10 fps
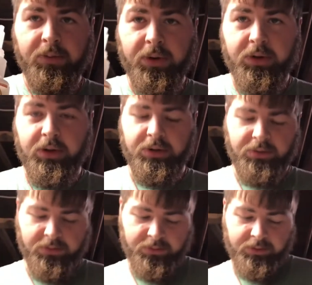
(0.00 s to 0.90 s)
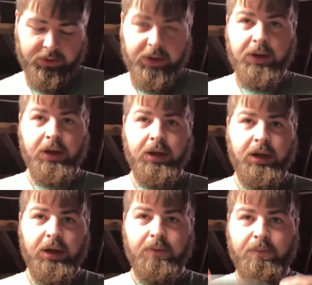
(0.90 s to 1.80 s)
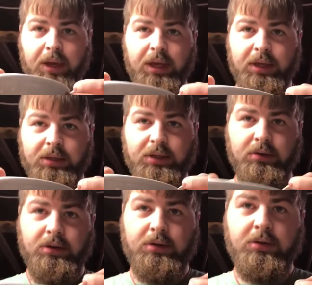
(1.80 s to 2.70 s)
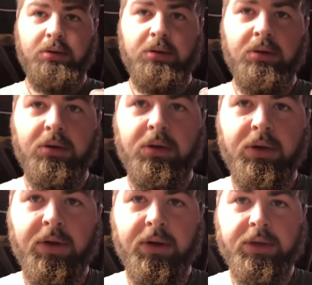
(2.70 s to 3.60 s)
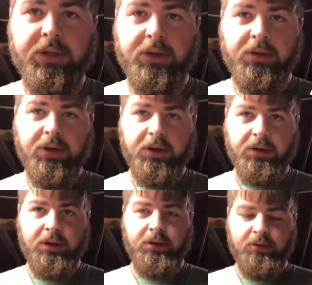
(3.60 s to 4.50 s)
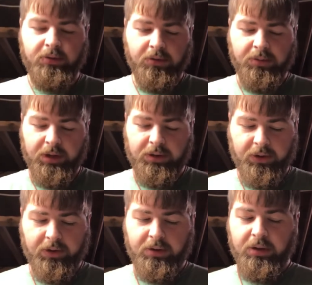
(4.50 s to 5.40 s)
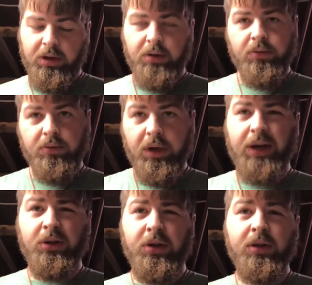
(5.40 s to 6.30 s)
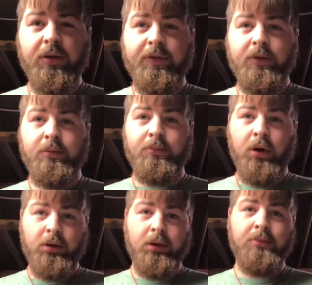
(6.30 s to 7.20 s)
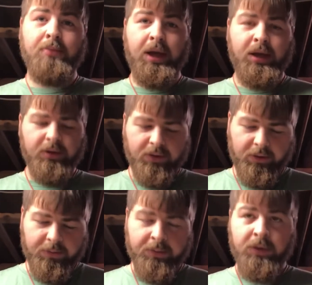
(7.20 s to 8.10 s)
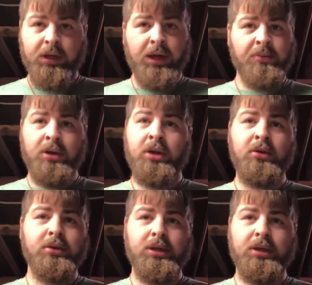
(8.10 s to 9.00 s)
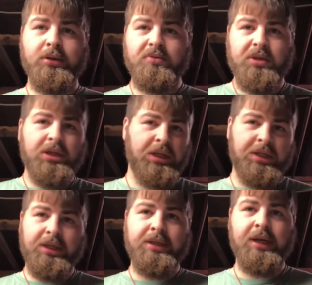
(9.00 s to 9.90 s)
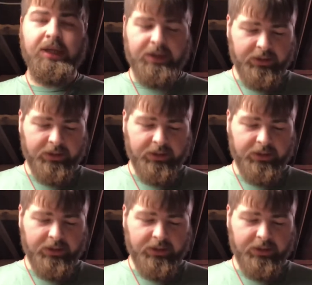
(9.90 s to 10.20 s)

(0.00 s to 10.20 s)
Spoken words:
glue and baking soda. It's hard to see it. There you go, a little baking soda. I learned this from Marlon Bates, and I've been using it since he said it